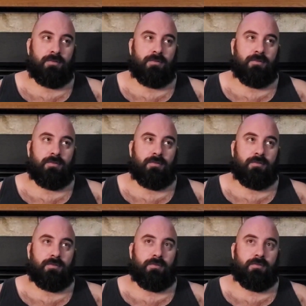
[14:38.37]

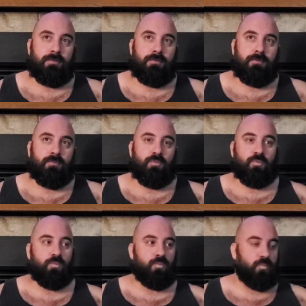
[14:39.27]
(no one is talking)